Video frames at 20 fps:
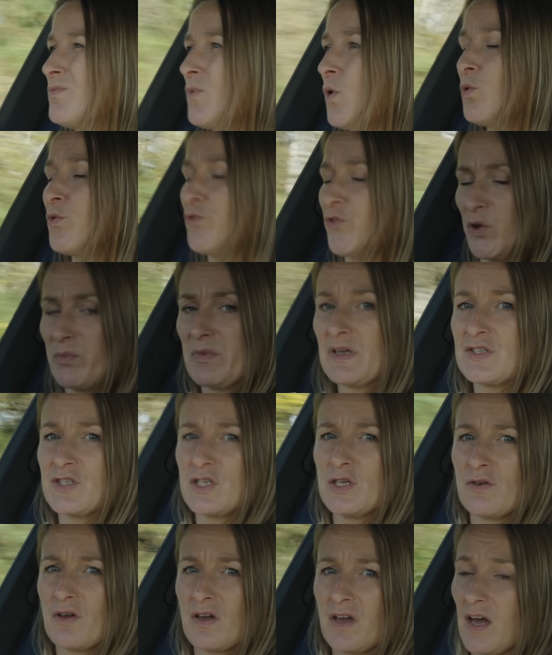also means that
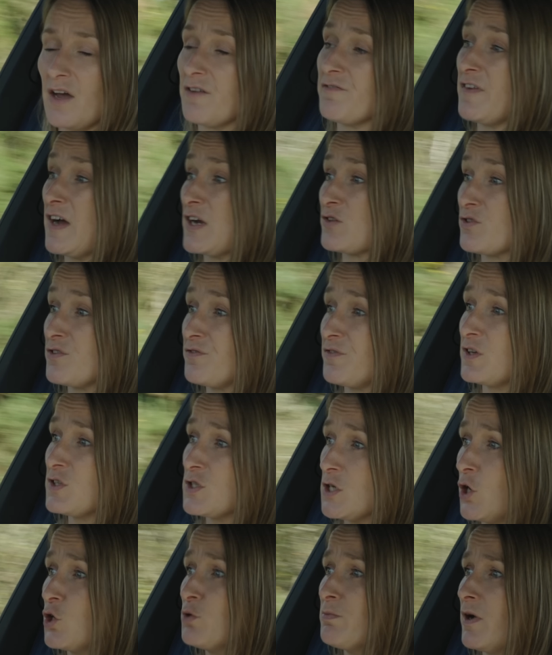you can get a factory fit
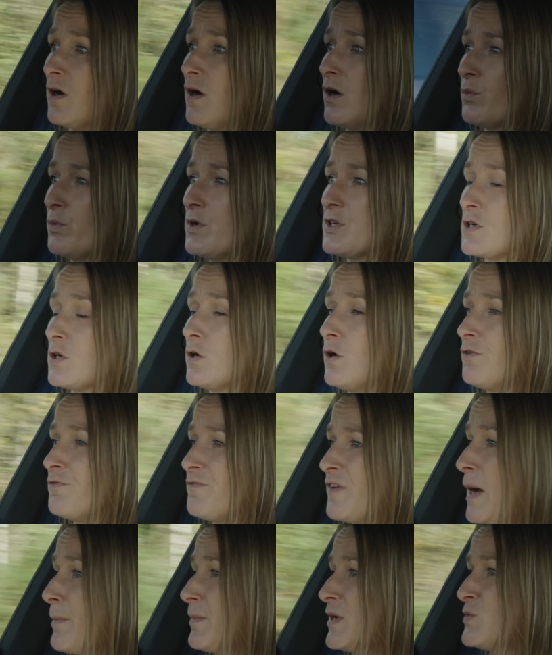tow bar, which a lot of
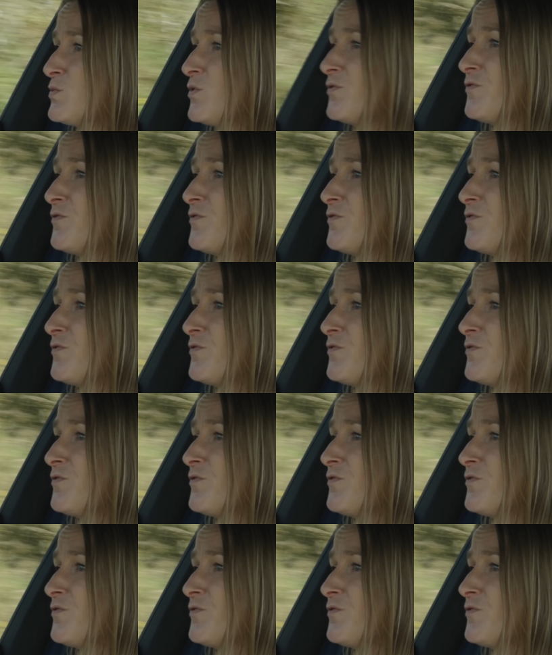families will